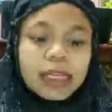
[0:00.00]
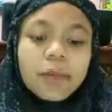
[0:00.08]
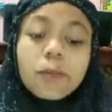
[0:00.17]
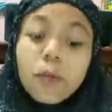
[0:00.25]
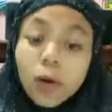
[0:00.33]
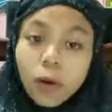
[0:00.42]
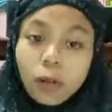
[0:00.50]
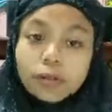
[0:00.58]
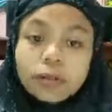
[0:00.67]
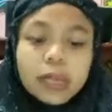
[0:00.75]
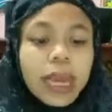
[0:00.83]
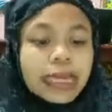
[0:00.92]
The poem
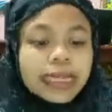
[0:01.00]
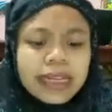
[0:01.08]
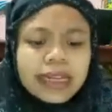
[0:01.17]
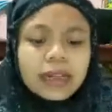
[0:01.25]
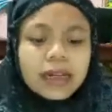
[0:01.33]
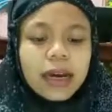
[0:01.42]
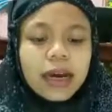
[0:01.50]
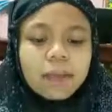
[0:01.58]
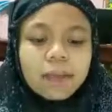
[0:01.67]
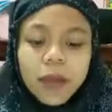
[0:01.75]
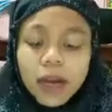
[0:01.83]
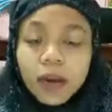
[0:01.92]
didn't
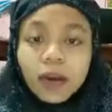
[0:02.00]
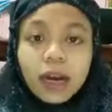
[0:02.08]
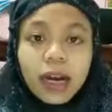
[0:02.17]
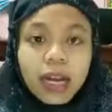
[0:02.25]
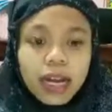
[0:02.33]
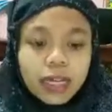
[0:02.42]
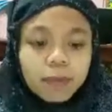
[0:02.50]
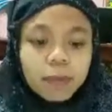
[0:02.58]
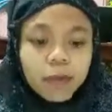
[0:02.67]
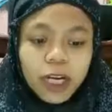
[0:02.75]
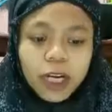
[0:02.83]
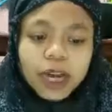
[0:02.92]
appear in
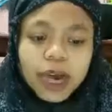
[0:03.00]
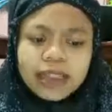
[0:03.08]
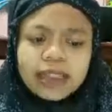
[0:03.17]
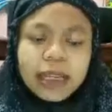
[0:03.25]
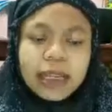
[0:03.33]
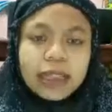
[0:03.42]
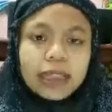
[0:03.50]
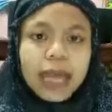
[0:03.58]
print until